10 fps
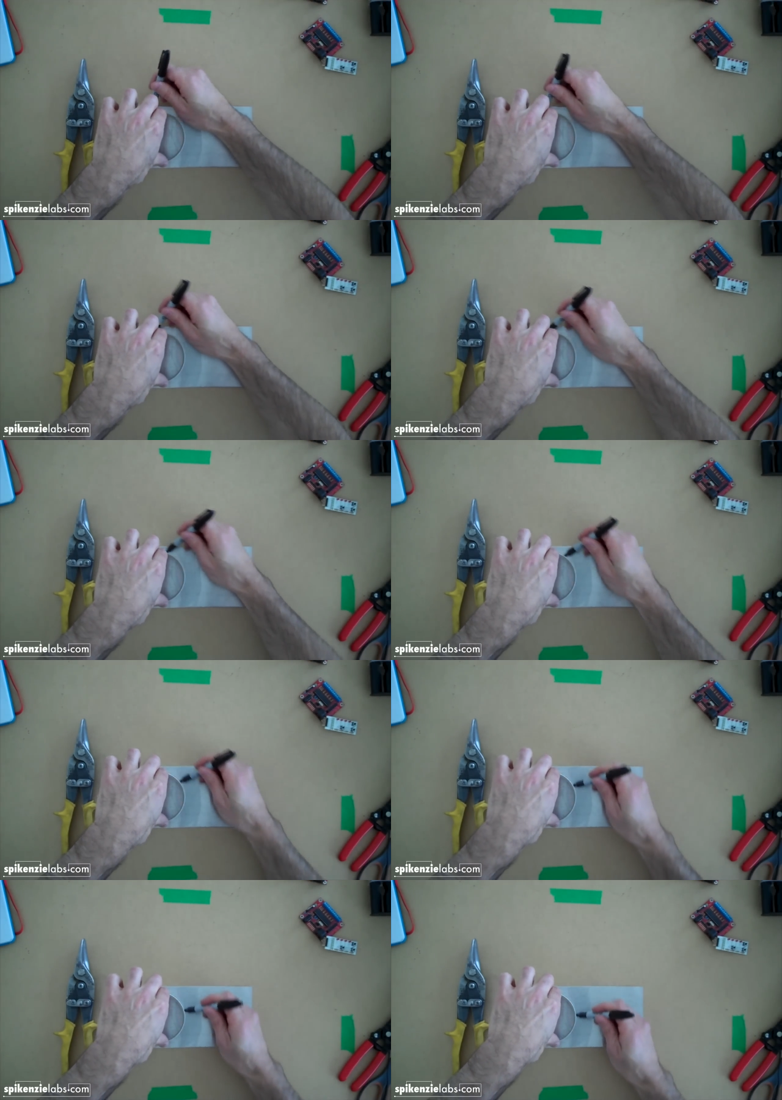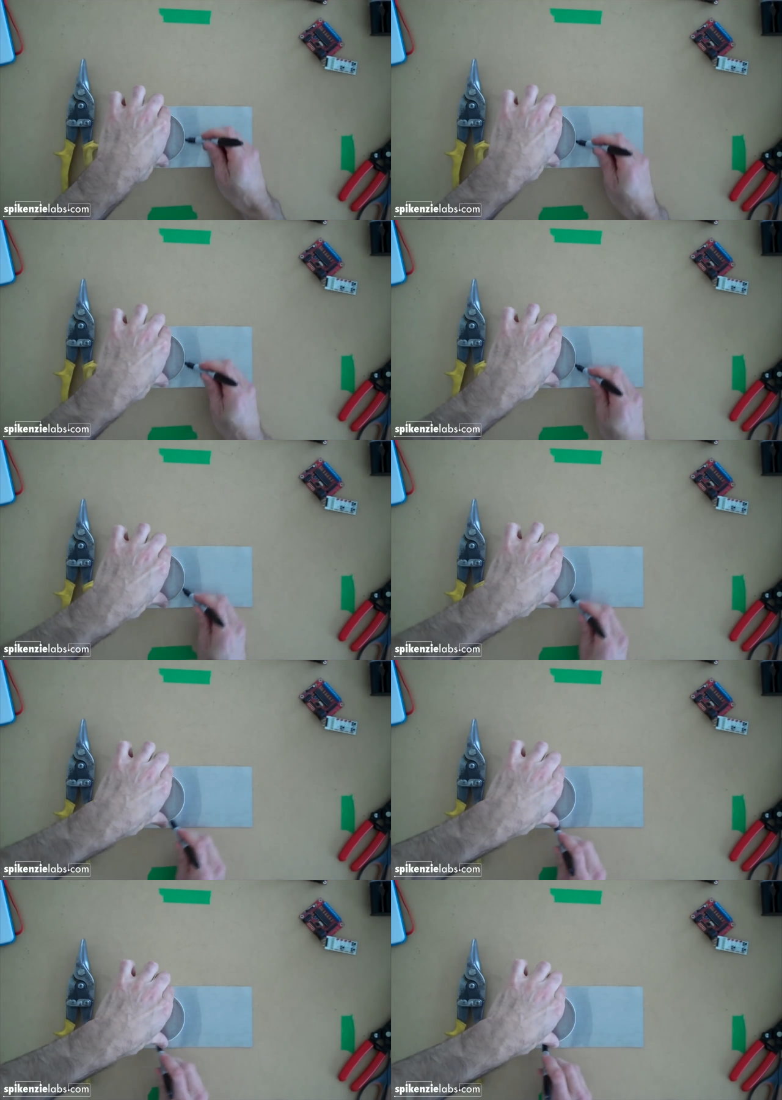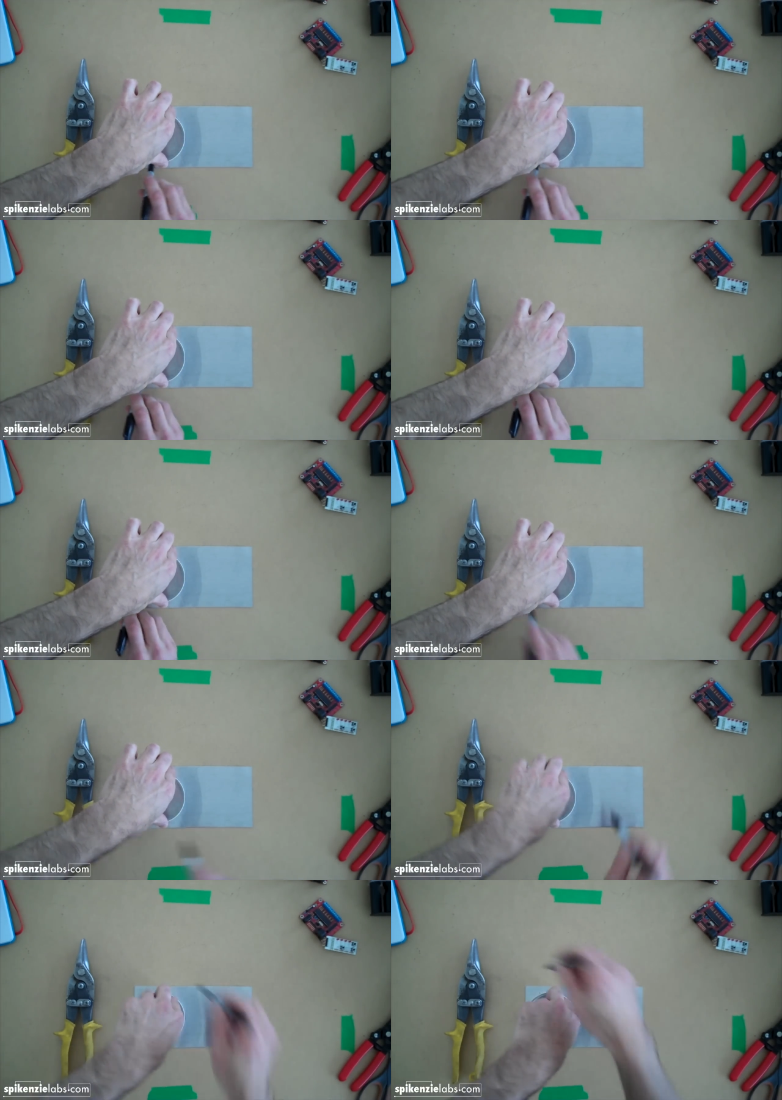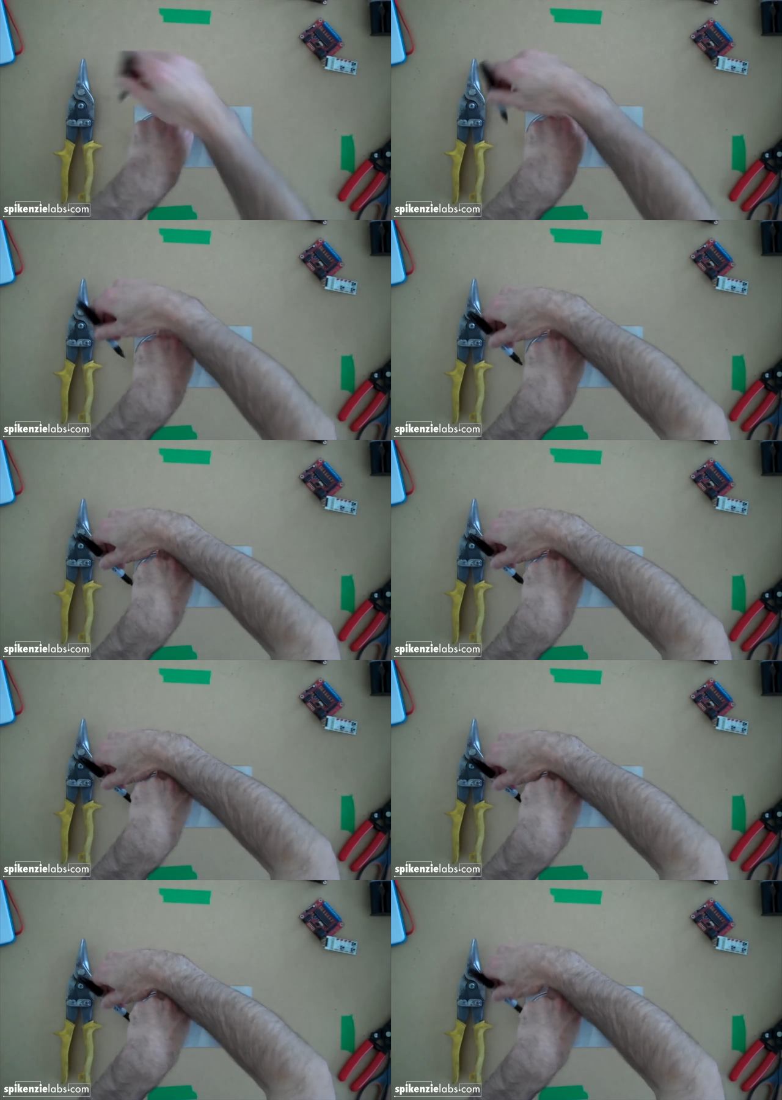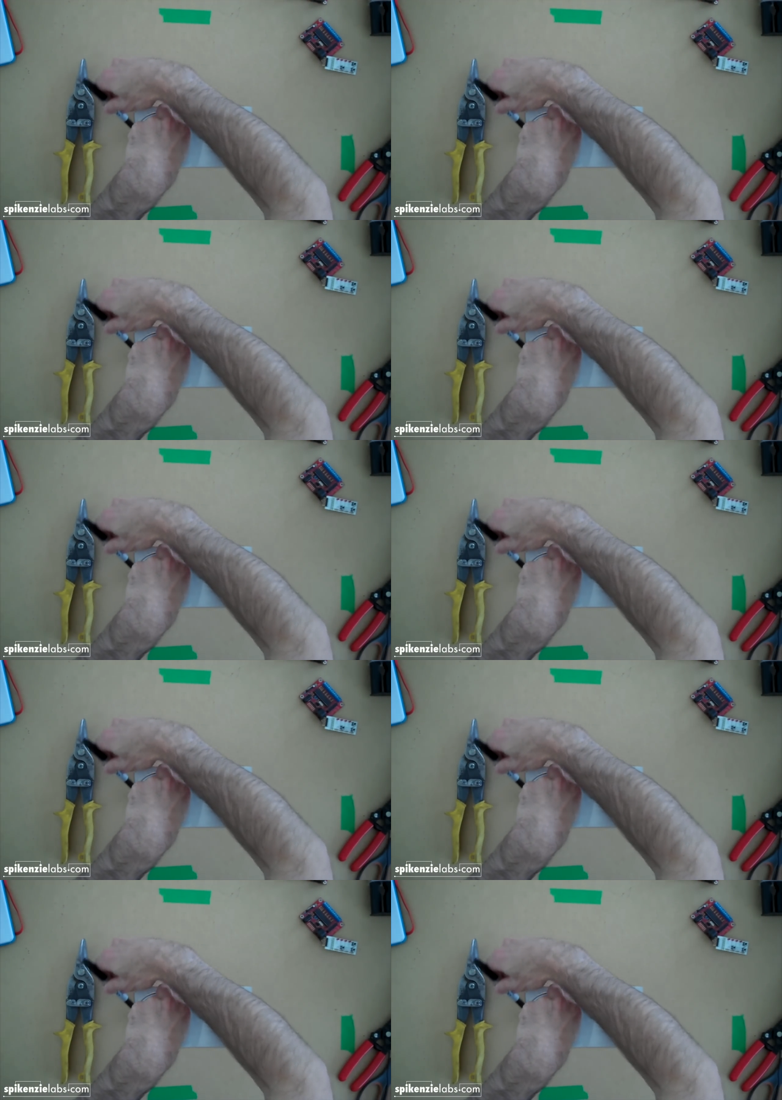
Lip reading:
[unreadable: no face in view]